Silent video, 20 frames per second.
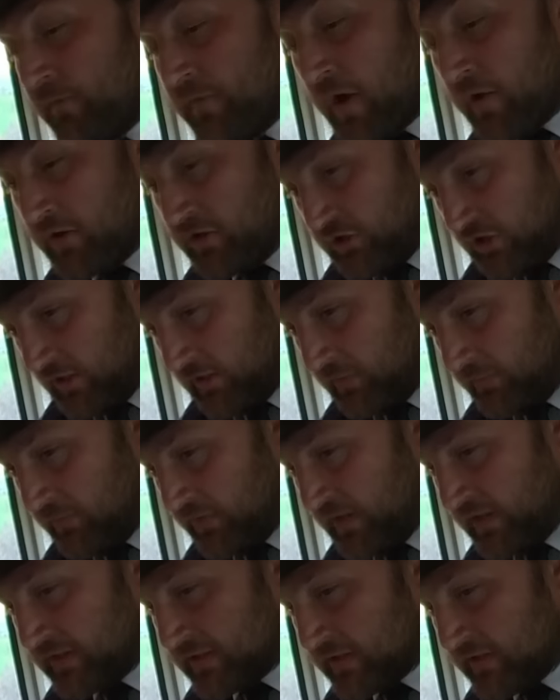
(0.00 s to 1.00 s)
go very gently with
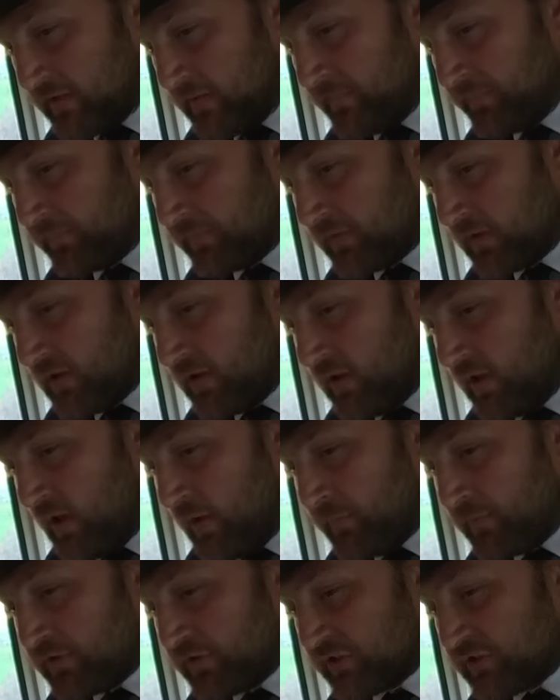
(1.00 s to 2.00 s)
this
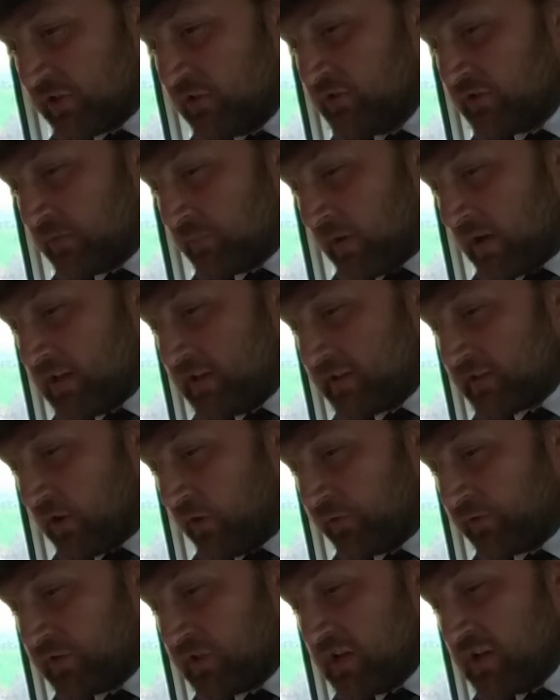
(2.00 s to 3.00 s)
because as soon as the brake is
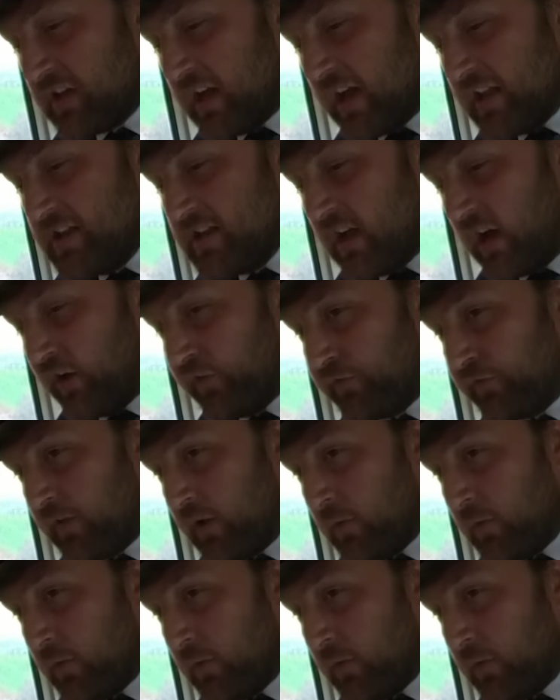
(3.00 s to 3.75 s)
off enough,